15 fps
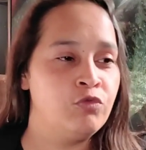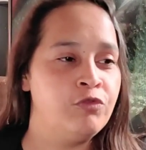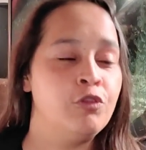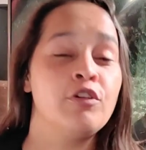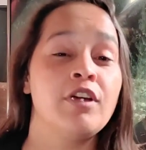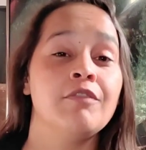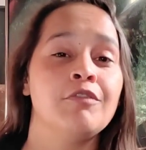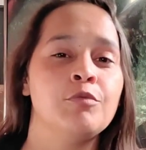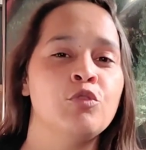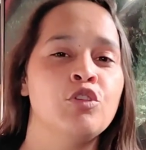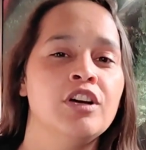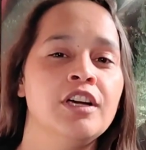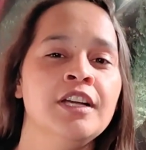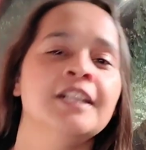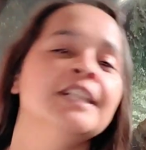
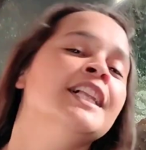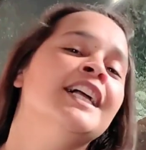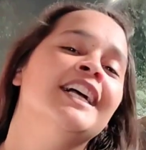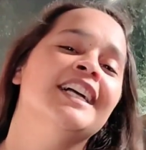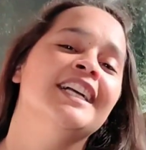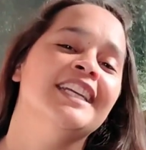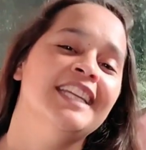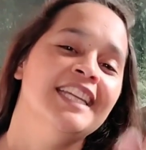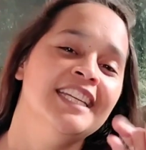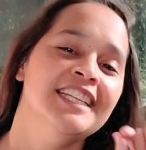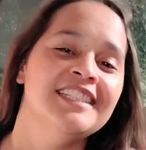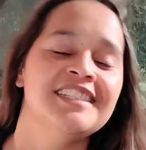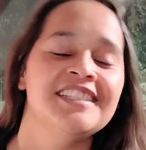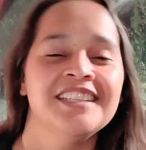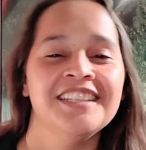forevermore,
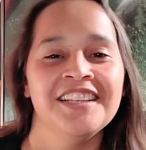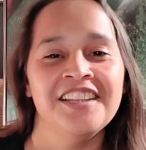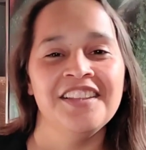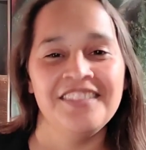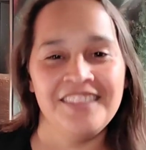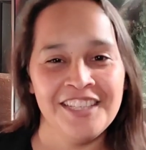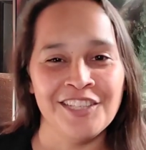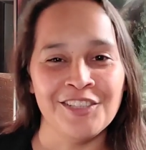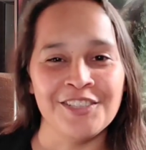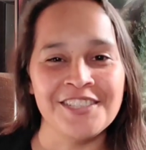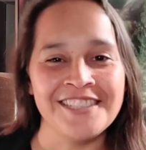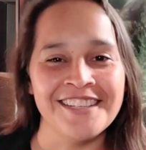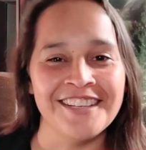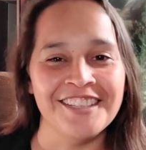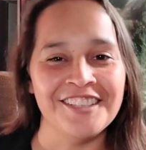is the alert
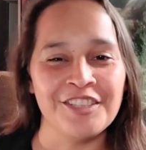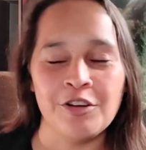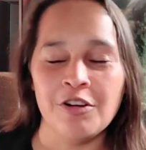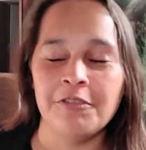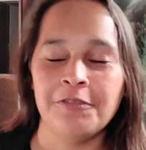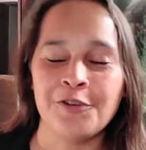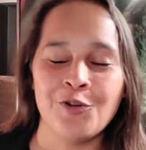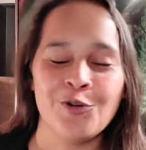slider. Of